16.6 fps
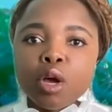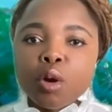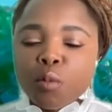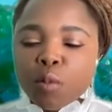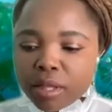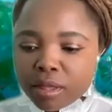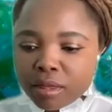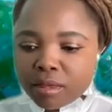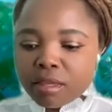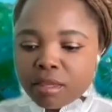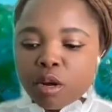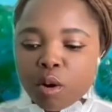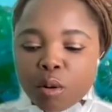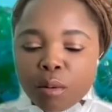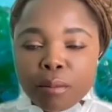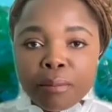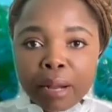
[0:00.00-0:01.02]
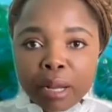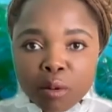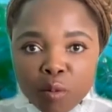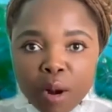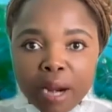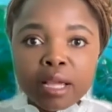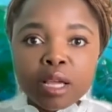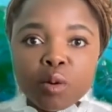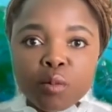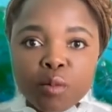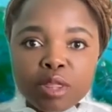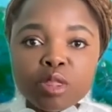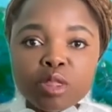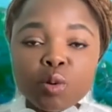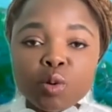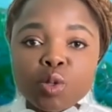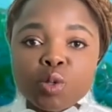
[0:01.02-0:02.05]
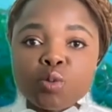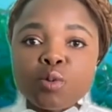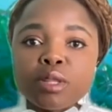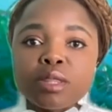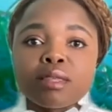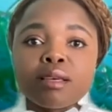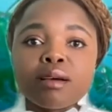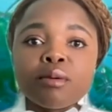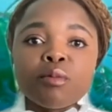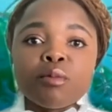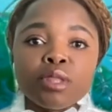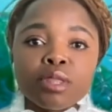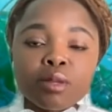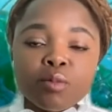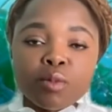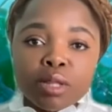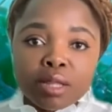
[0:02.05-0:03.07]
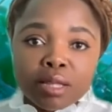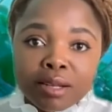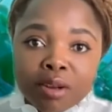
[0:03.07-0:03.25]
by working with those with